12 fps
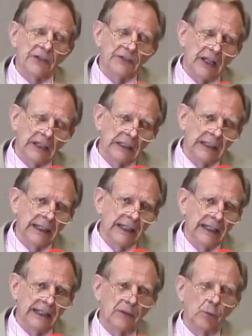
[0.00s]

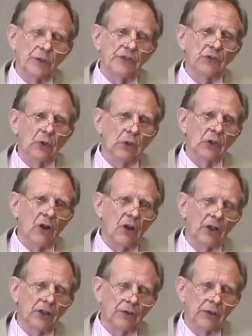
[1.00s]
suddenly it was no
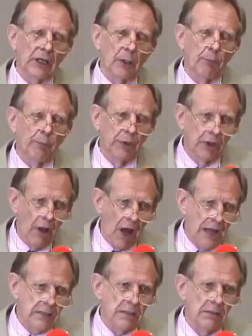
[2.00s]
longer a
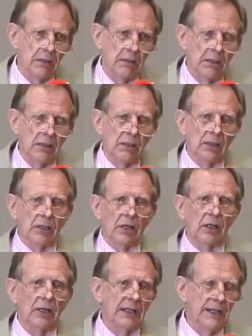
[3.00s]
blot
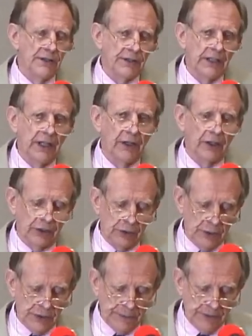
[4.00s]
on his
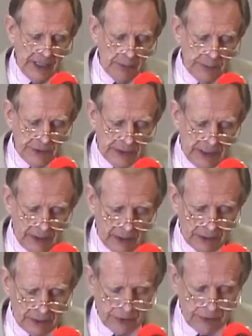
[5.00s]
character, his family's
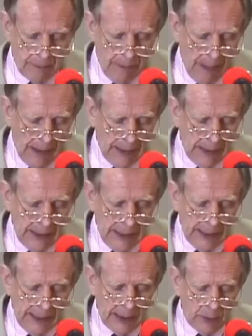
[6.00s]
character,
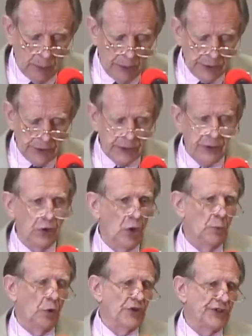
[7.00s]
it was
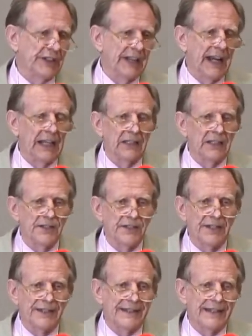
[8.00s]
no more
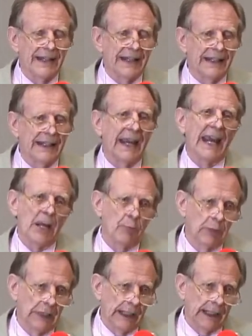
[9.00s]
scandalous than, say,
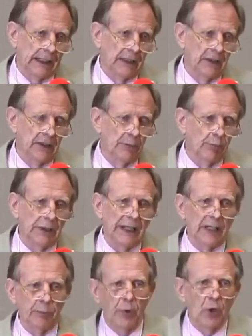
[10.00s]
gambling,
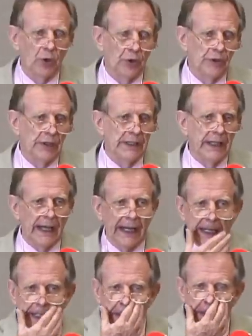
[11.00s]
playing poker
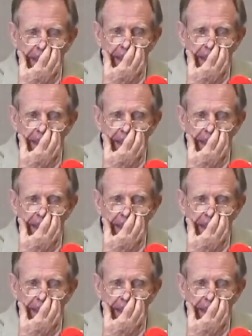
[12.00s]
today.